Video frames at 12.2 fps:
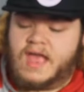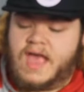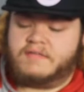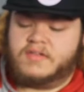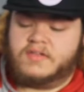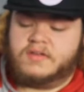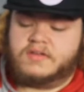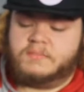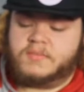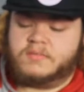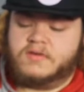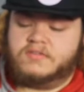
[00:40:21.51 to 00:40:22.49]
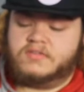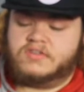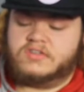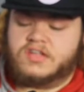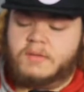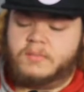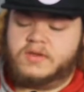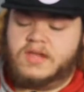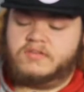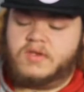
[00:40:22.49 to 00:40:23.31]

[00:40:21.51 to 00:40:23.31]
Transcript: haven't looked up the research in a couple days.